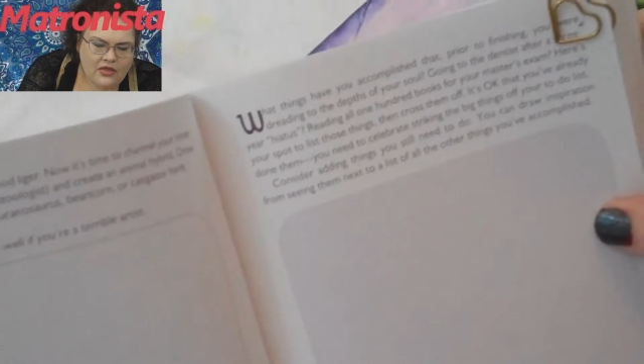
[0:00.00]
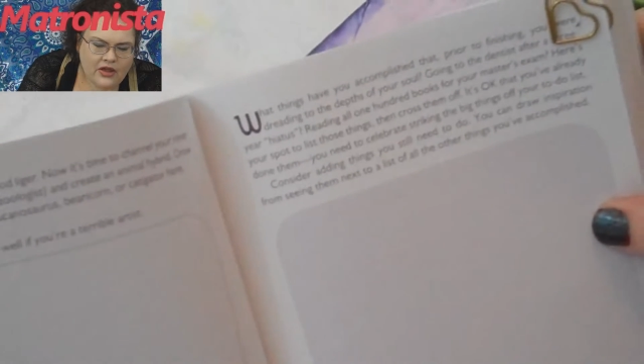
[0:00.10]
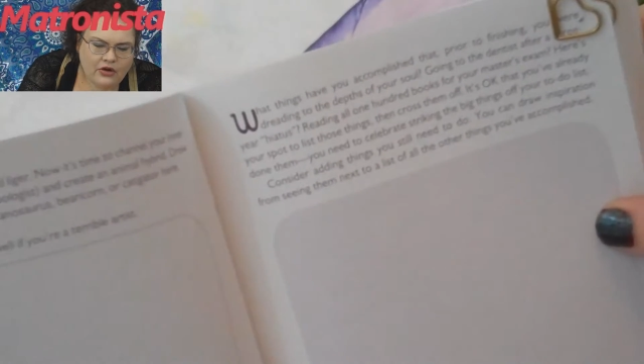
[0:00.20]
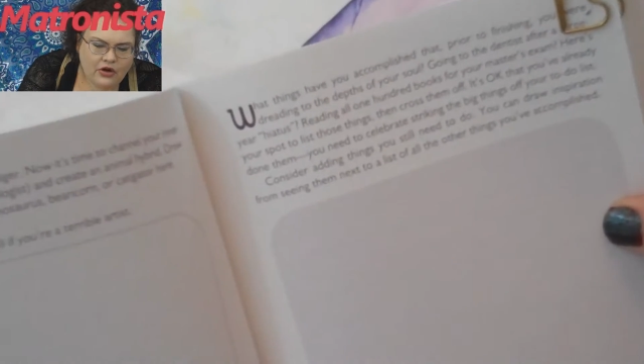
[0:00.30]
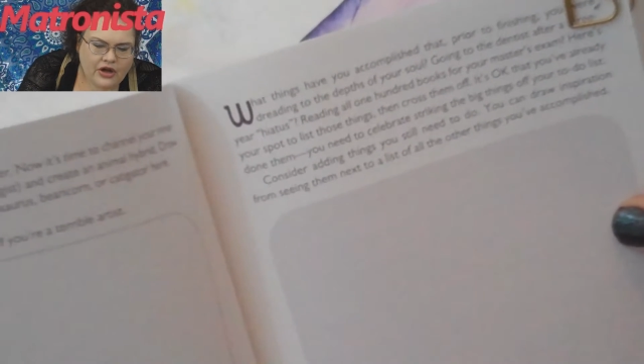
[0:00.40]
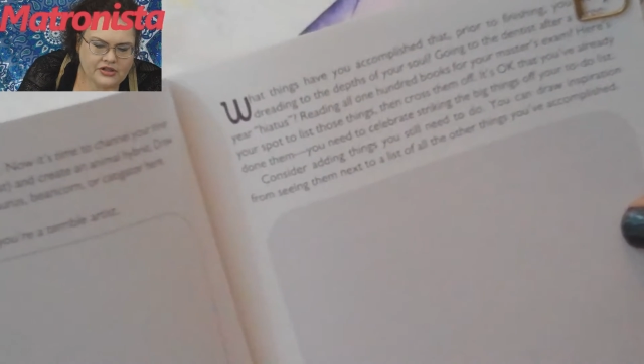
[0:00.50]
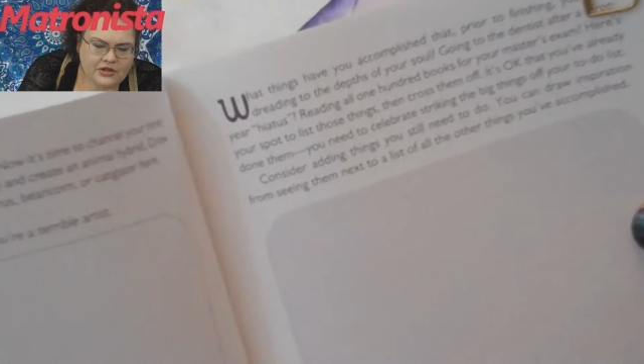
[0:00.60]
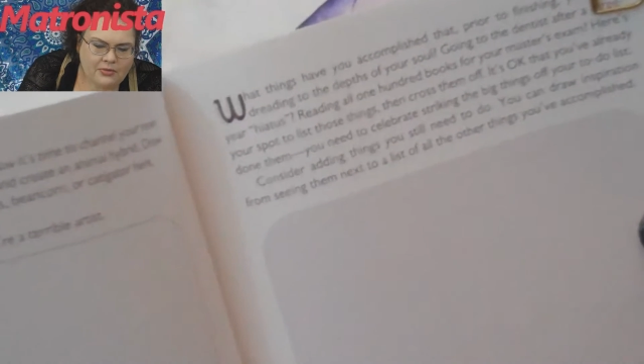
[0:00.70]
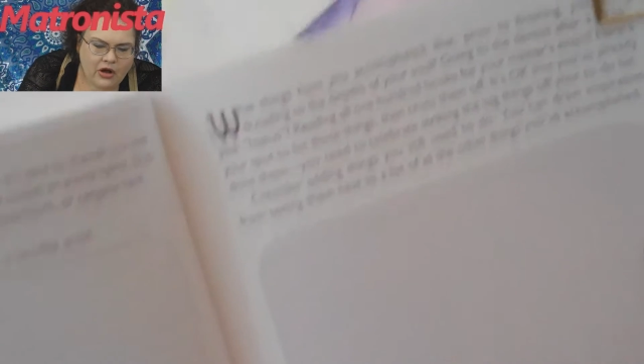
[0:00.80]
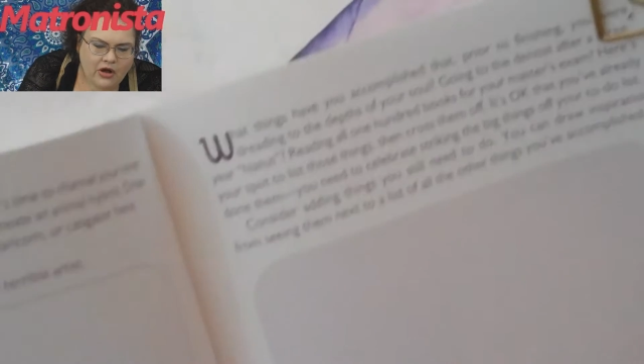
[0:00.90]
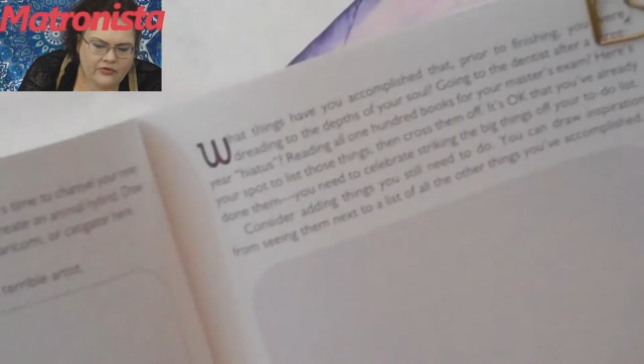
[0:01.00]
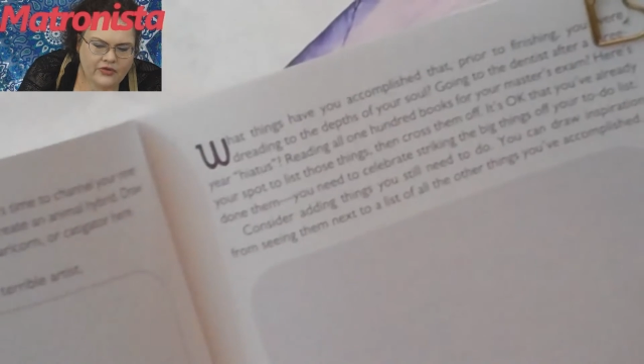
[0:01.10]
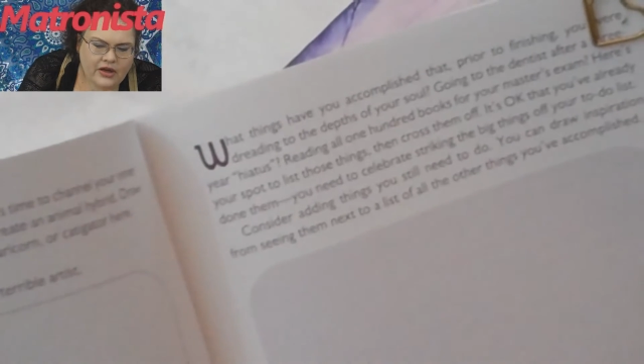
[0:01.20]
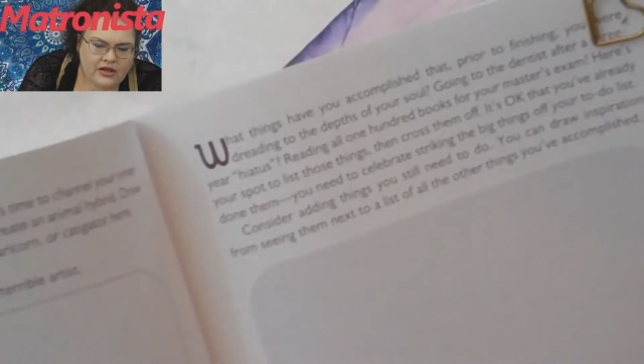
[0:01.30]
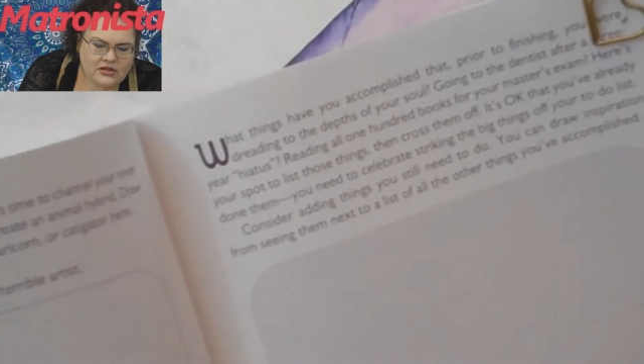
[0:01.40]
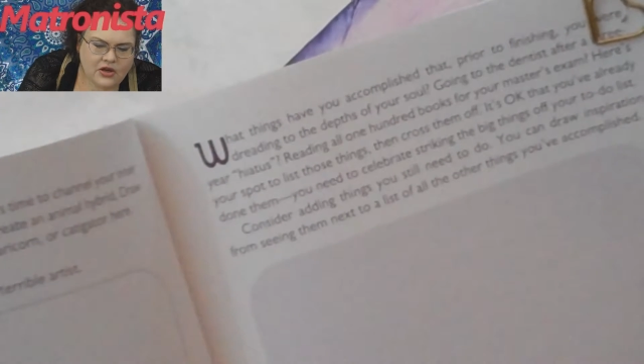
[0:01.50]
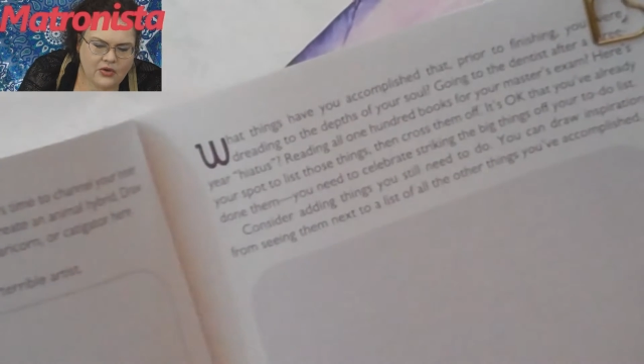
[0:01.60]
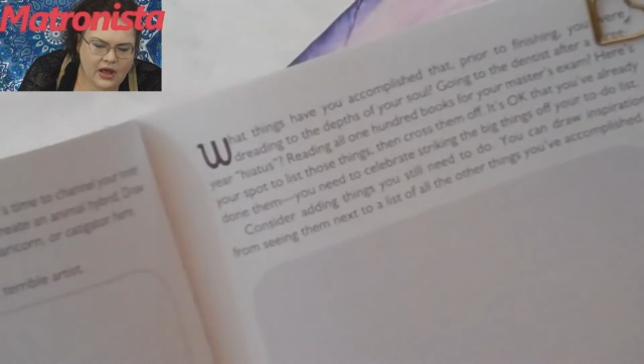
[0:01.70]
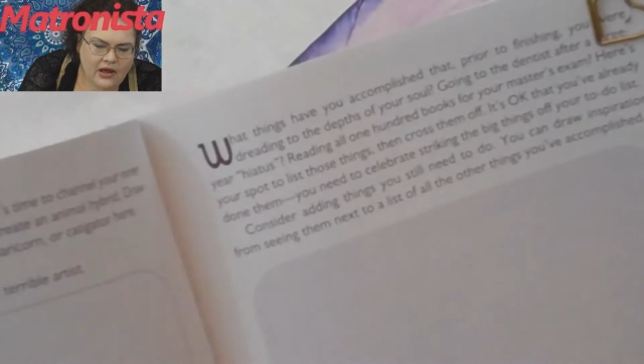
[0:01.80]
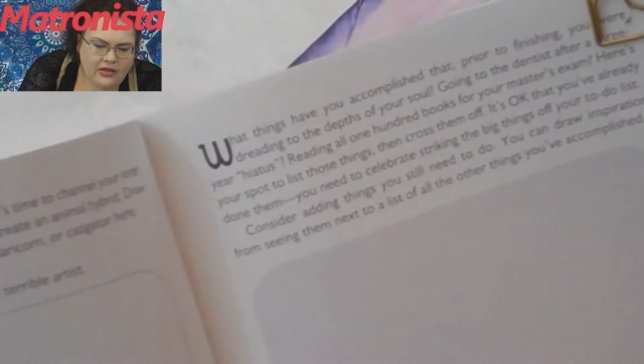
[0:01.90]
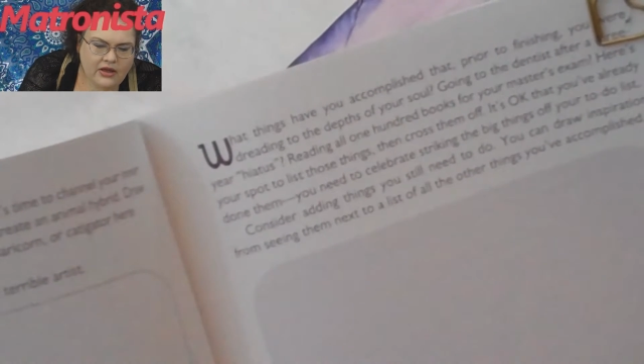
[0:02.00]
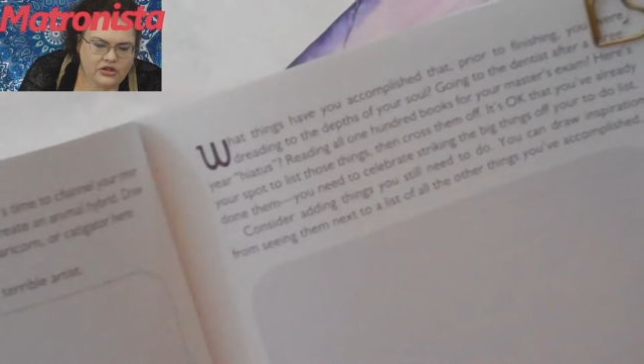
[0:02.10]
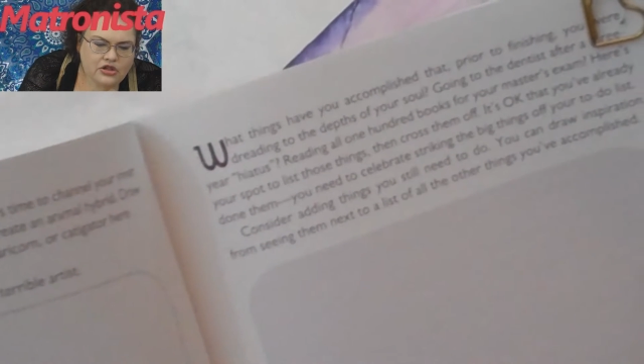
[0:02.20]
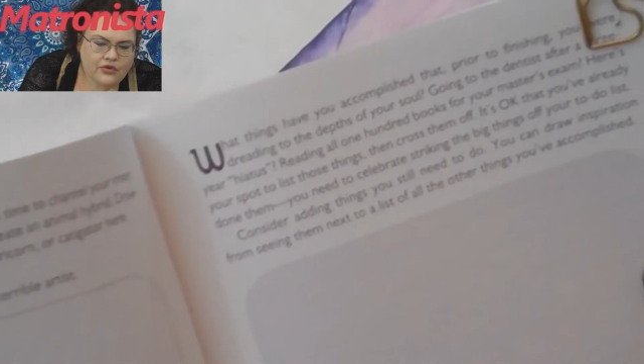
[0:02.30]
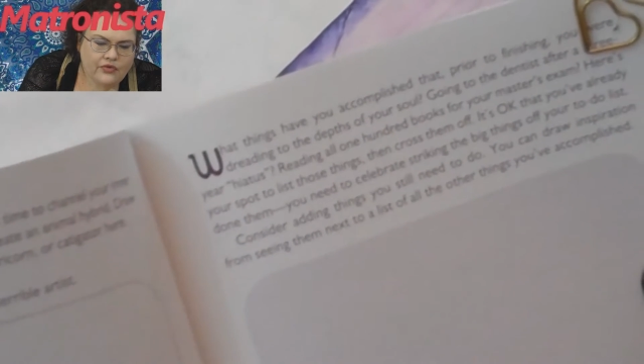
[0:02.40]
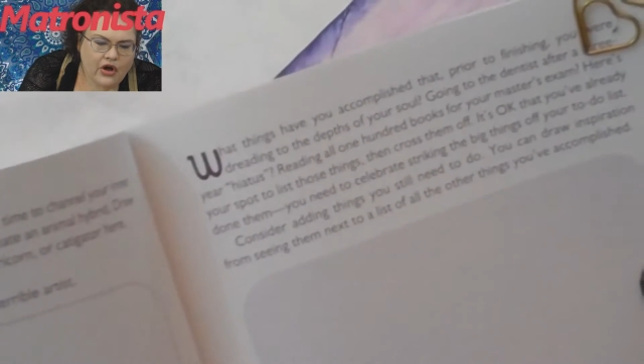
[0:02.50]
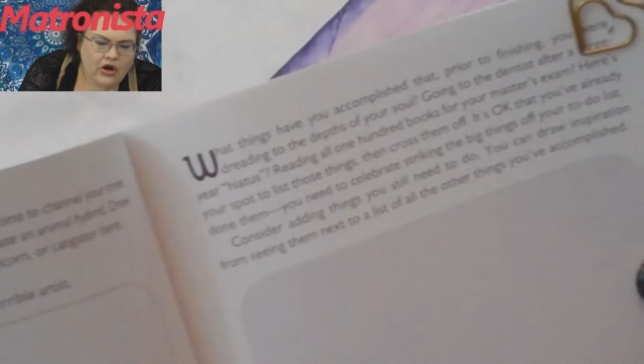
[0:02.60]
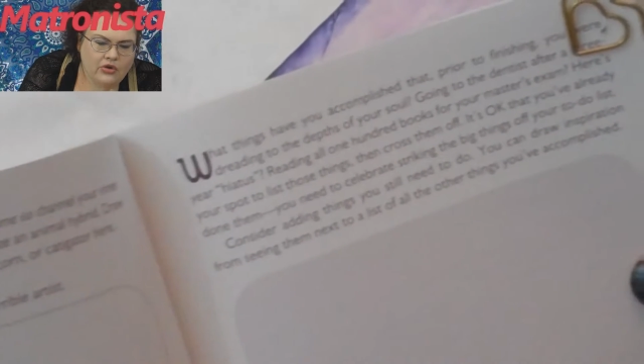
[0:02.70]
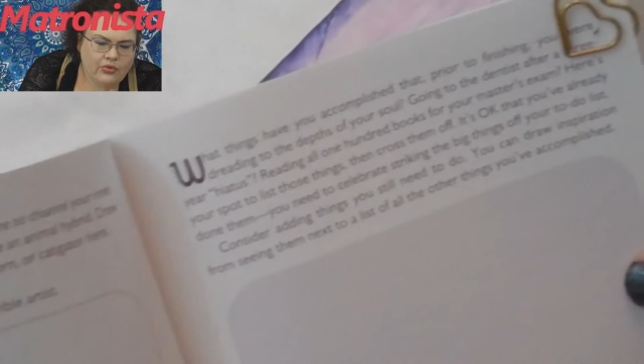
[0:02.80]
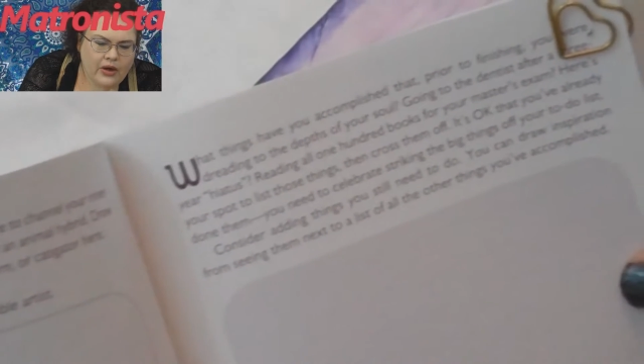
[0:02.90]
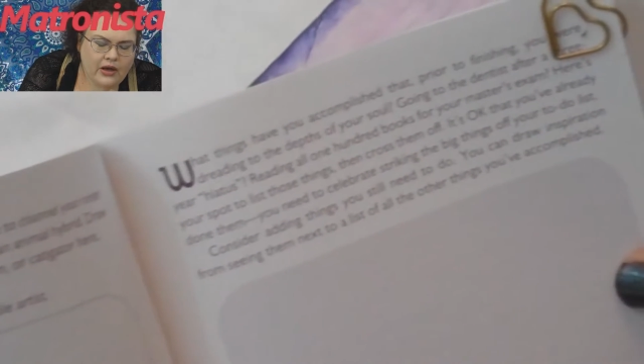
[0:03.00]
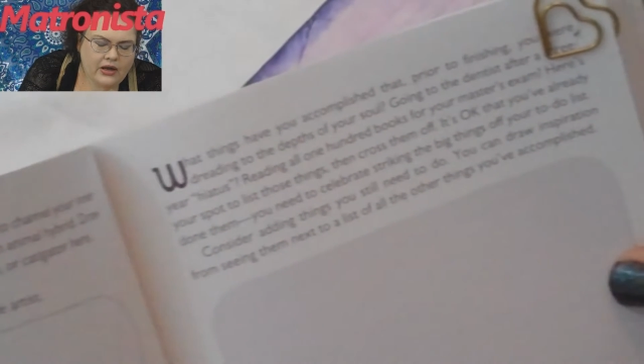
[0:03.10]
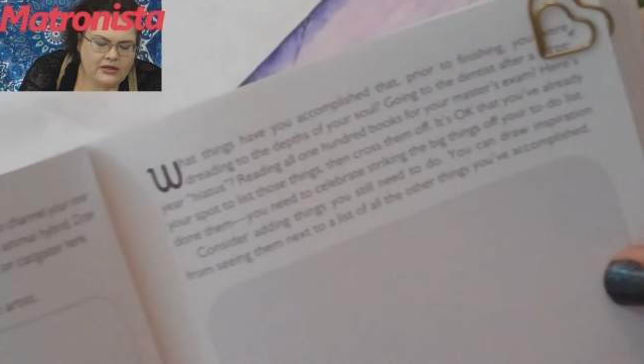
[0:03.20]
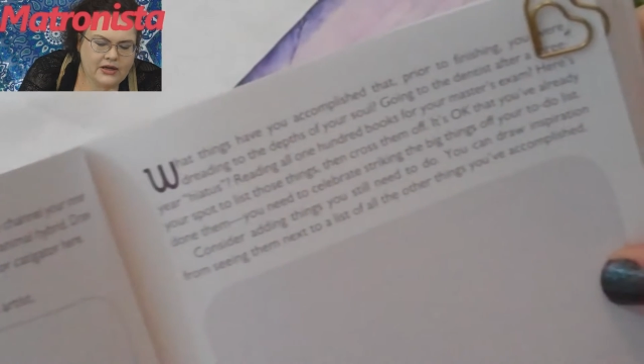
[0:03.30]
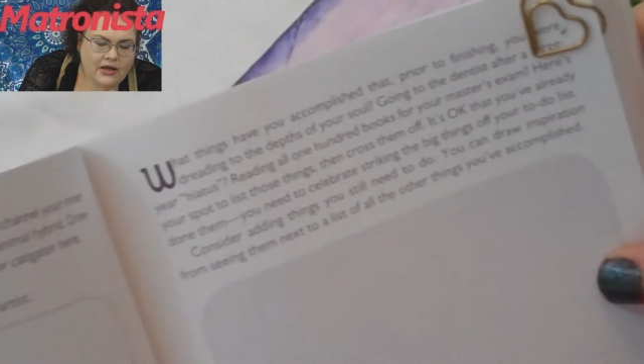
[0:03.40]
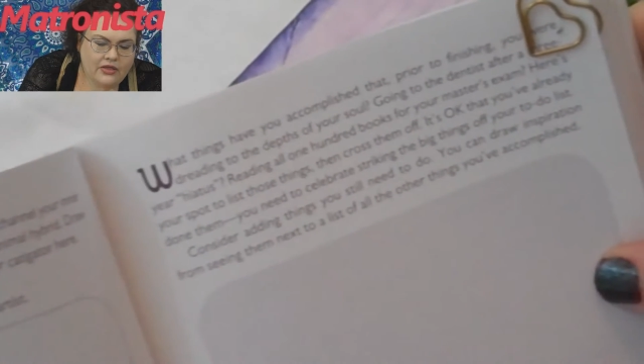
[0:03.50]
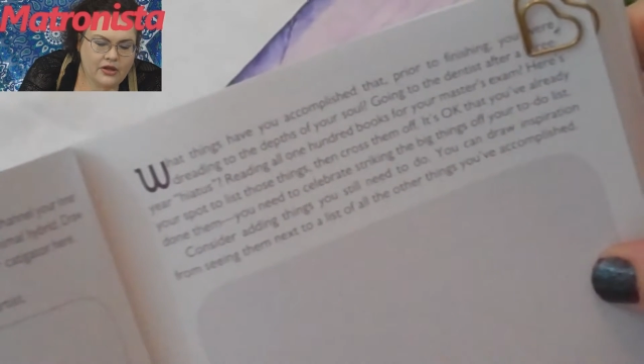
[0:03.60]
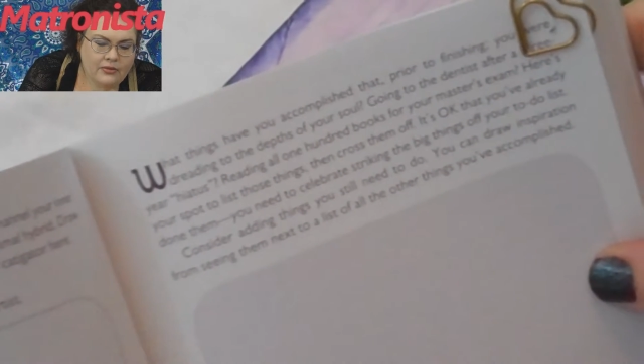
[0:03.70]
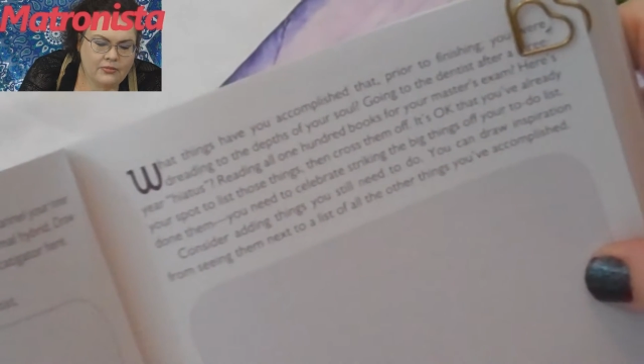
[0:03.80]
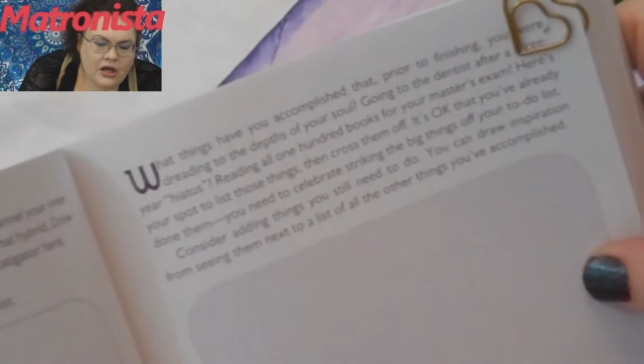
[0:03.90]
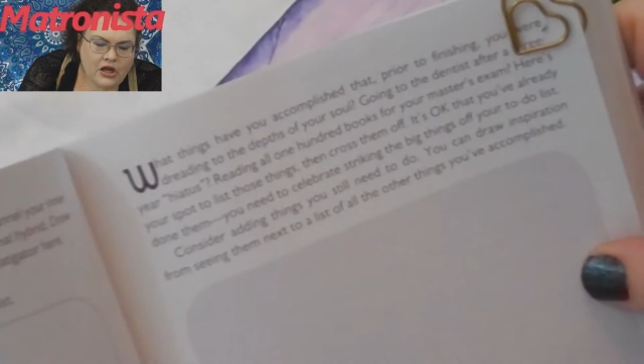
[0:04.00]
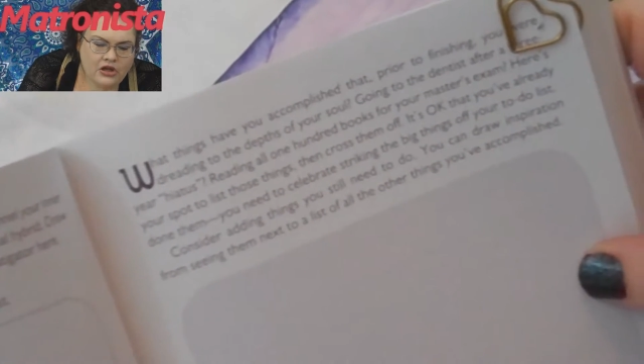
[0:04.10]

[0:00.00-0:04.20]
Then cross them off. It's okay that you've already done them.